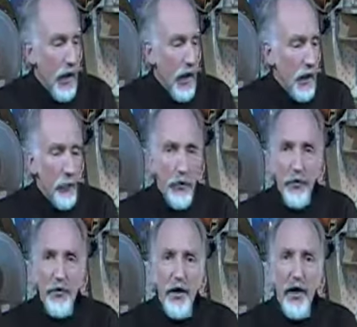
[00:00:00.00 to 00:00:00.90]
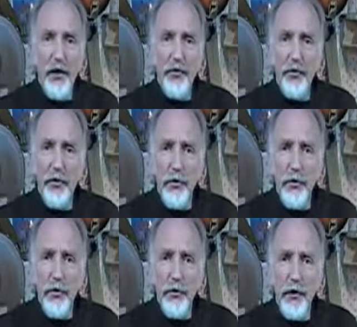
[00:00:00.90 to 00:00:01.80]
And what this hand is doing
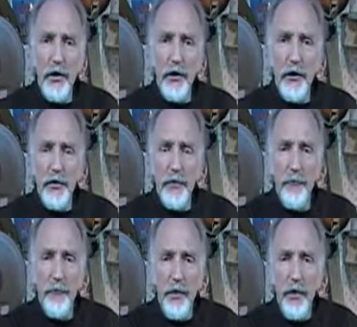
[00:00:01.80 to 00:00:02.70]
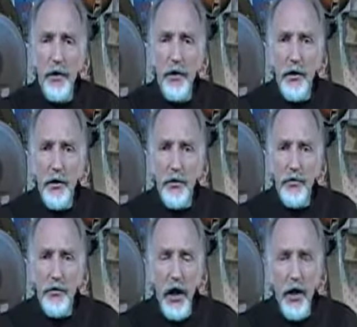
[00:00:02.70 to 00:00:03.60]
over here
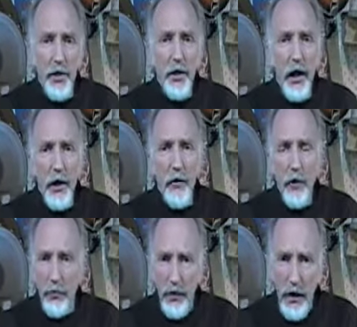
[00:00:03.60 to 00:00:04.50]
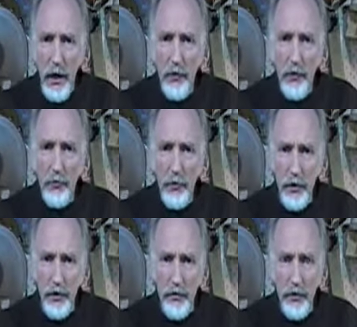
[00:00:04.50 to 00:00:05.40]
is not unlike what a piano
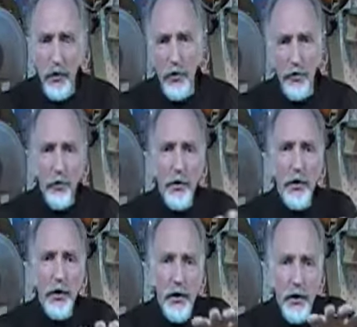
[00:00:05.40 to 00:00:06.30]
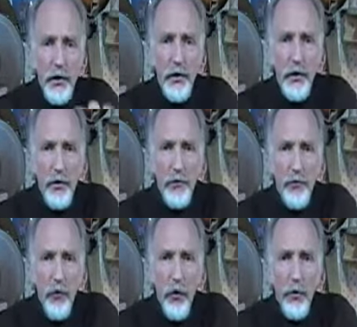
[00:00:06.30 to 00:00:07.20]
player does, where he
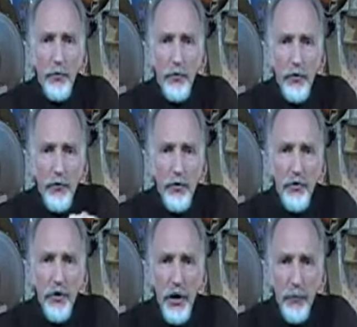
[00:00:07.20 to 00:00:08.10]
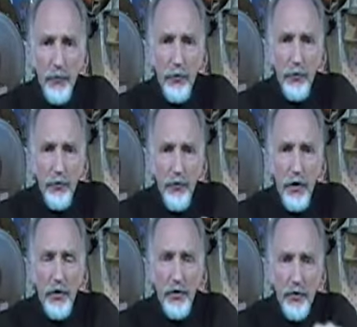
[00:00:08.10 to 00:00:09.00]
forms different shapes with his
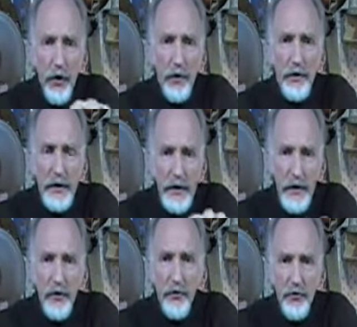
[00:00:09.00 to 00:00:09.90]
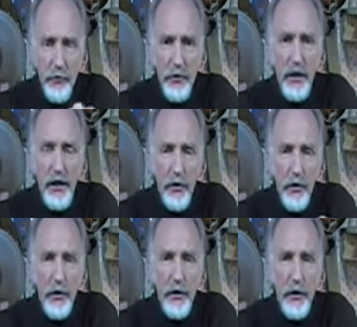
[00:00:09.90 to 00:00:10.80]
fingers on the keys of the piano.